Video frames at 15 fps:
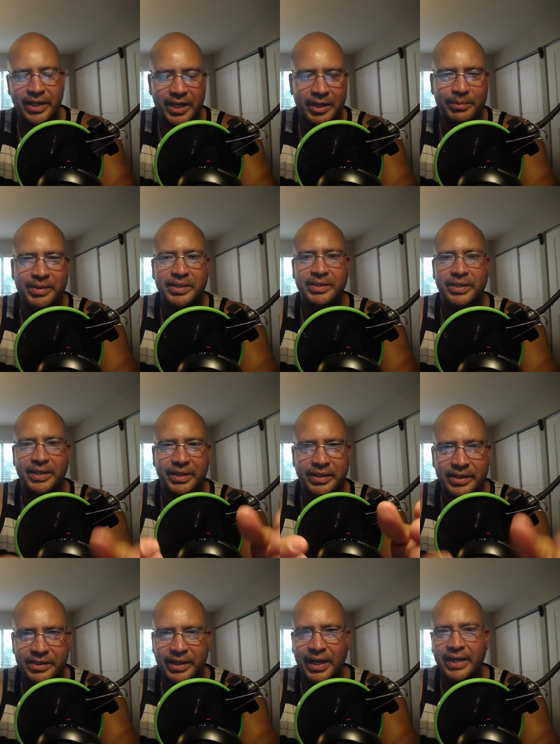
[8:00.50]
ABC,
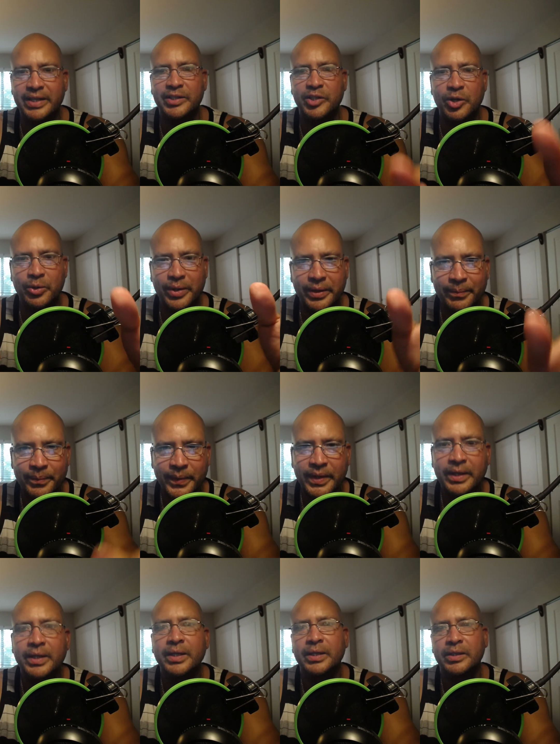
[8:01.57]
this is how you do it.
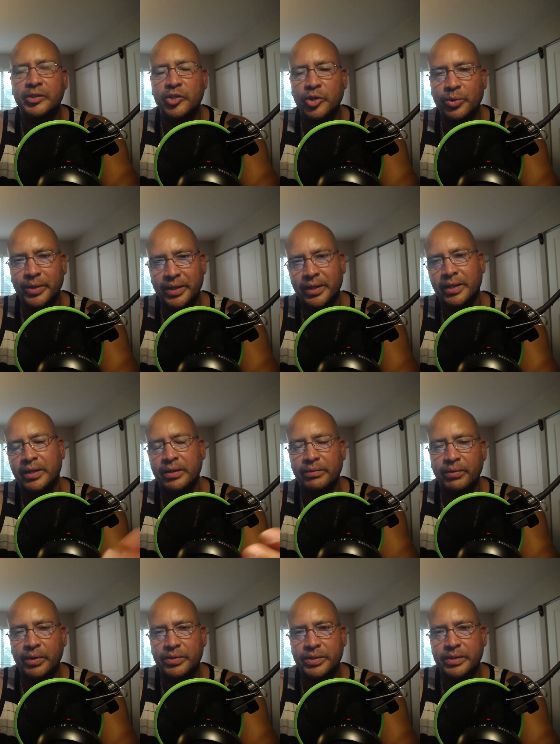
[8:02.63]

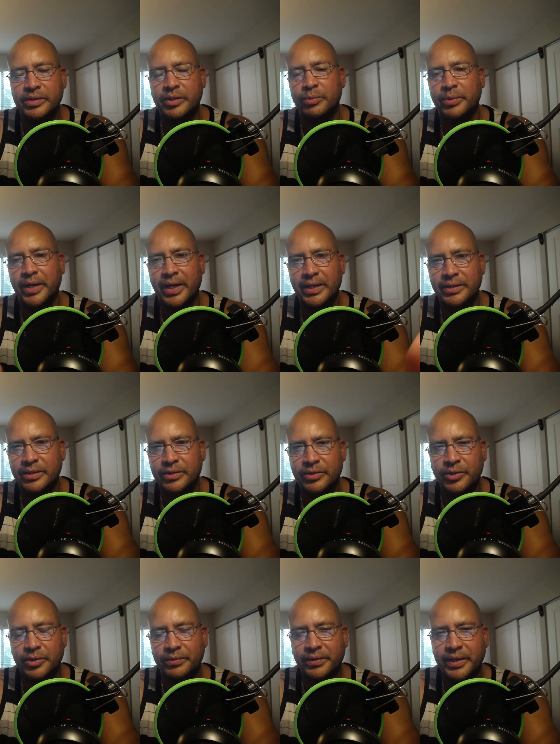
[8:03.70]
Versus someone that has a
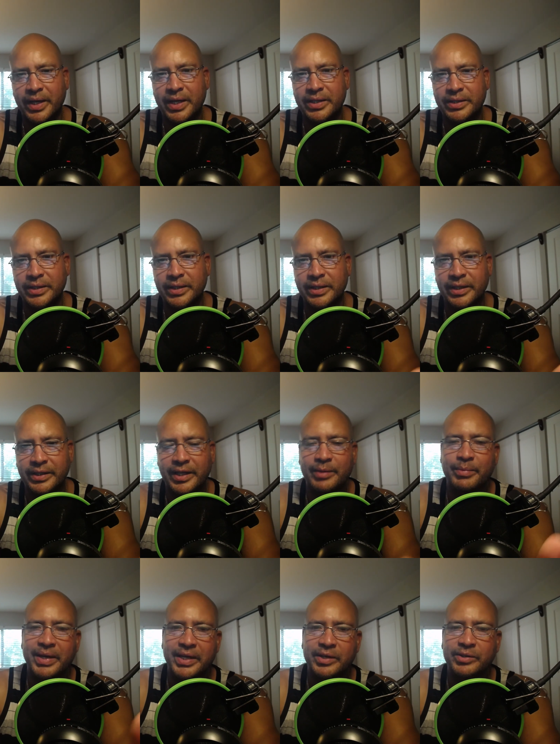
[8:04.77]
certification in it, they
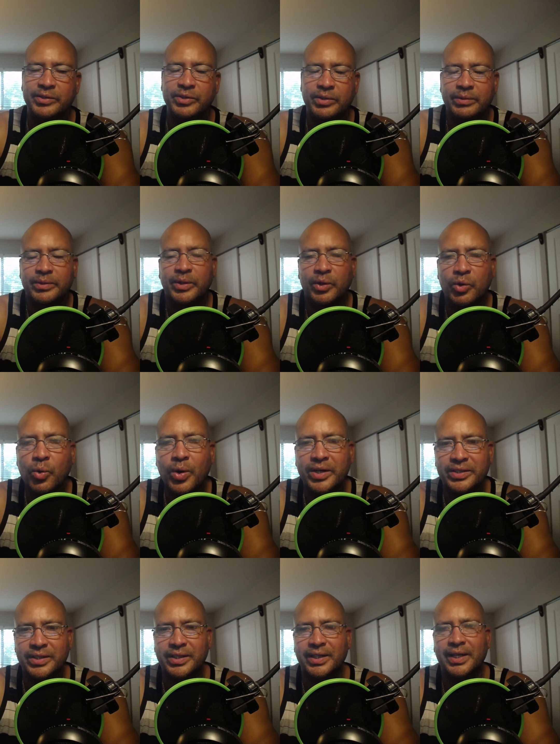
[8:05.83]
may
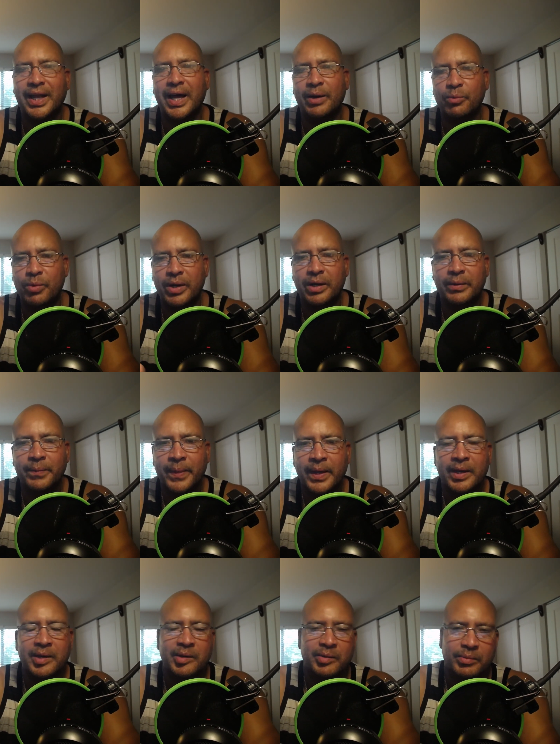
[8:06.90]
question a lot. Well,
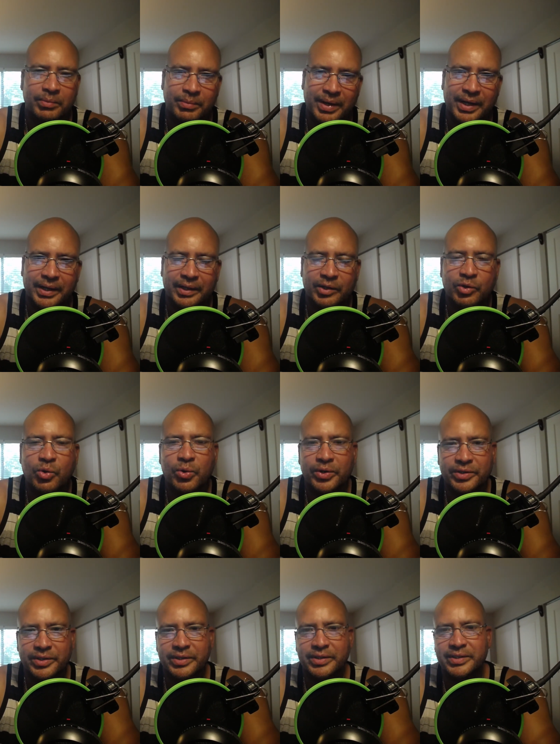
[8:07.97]
my
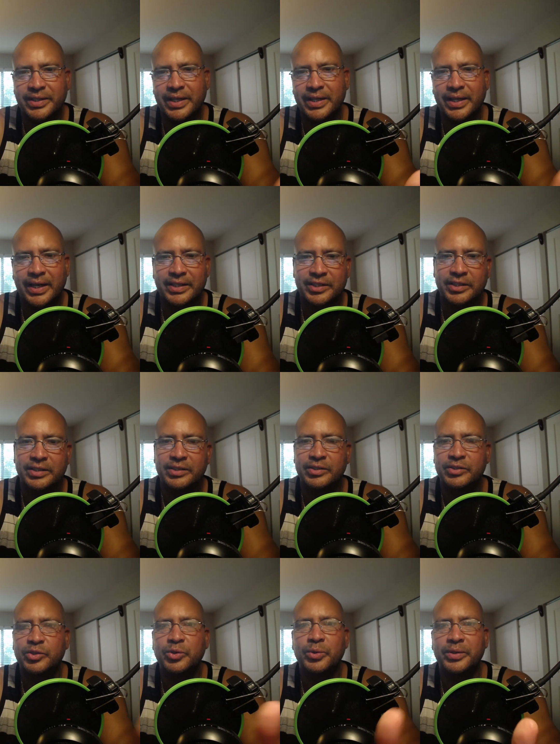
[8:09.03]
courses say I should
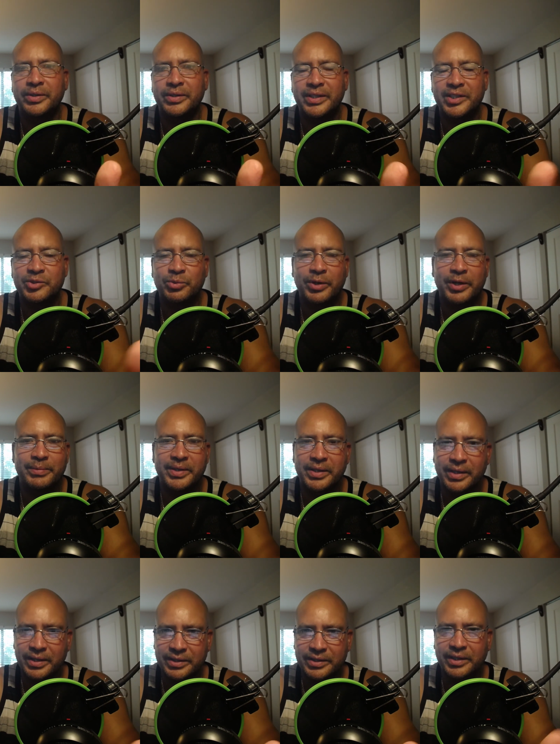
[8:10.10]
do it this way
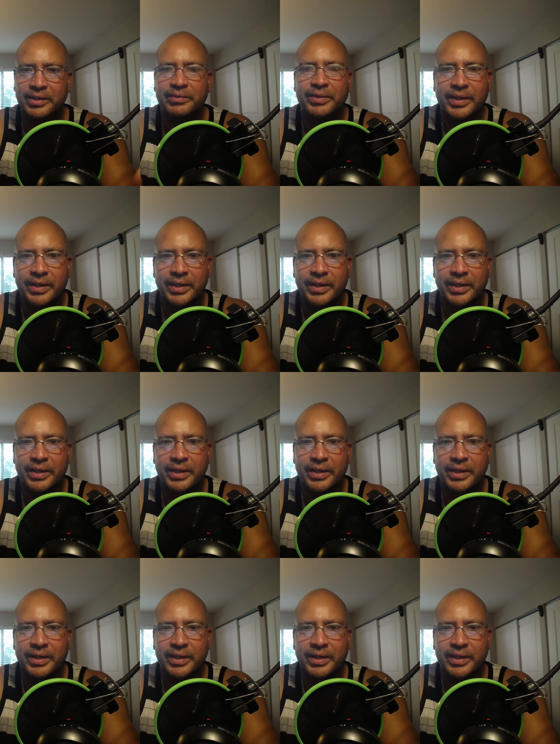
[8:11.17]
because of